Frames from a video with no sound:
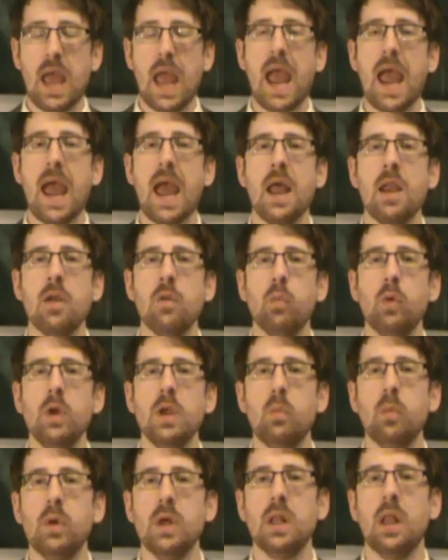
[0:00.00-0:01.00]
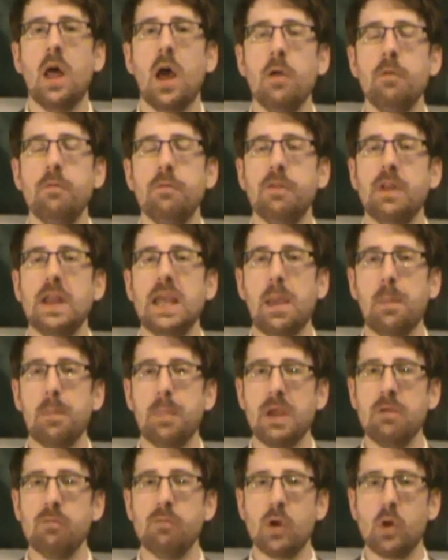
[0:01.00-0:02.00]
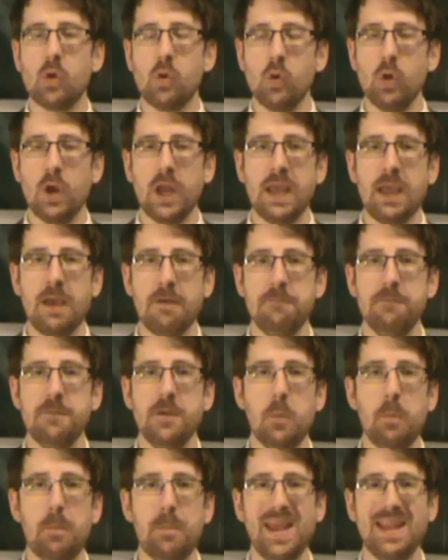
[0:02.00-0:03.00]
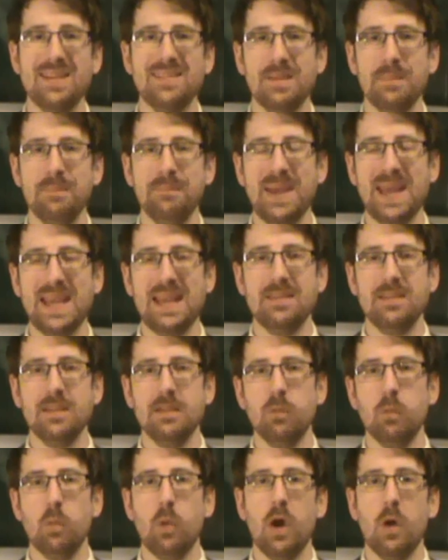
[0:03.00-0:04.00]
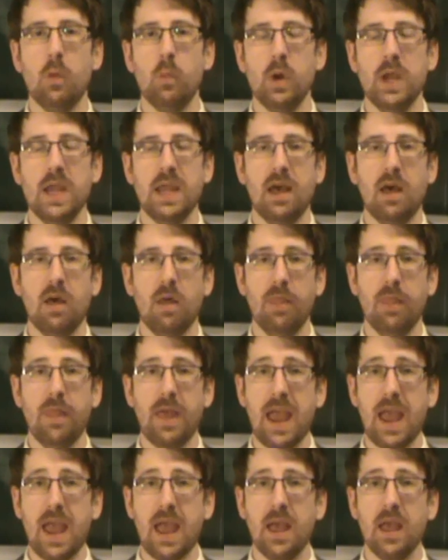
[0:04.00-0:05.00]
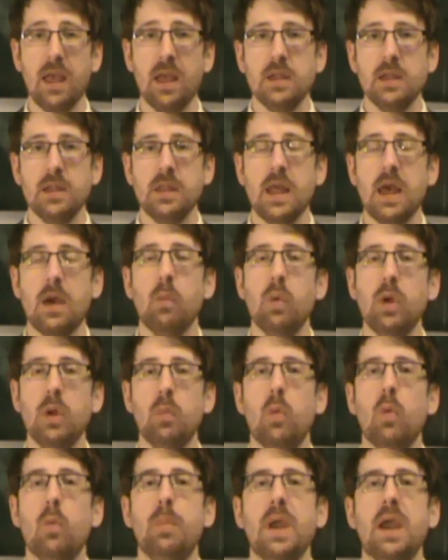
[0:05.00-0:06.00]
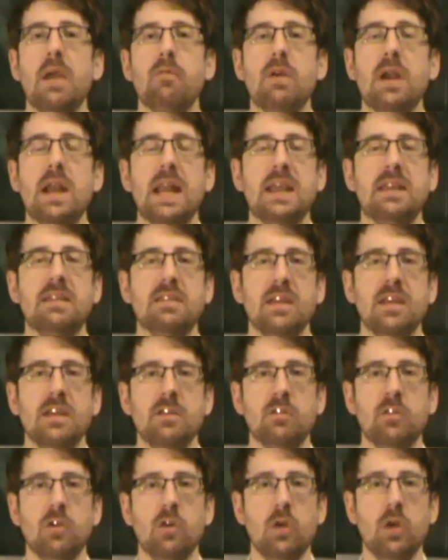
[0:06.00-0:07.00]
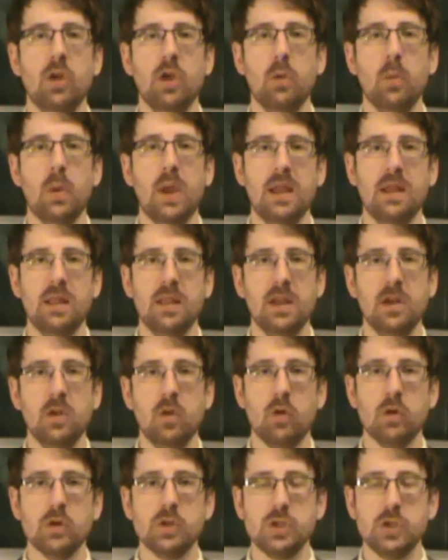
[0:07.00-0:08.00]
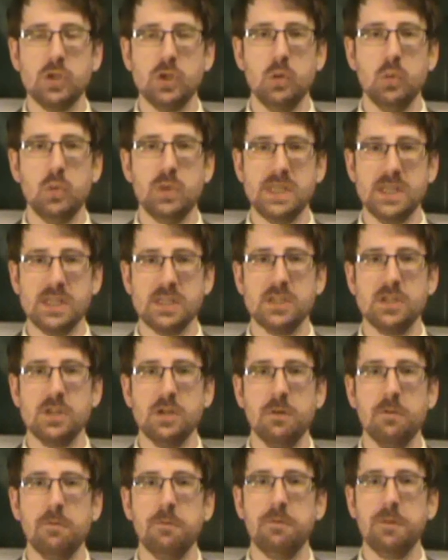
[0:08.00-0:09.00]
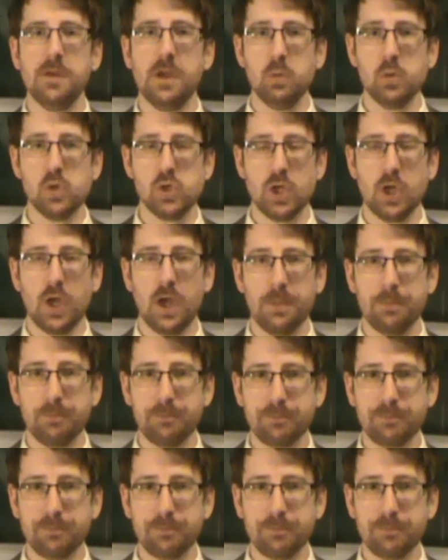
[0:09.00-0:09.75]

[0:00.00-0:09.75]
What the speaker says: And we will hopefully be recording a few bits and pieces while we are there that we will be releasing to you in the not too distant future.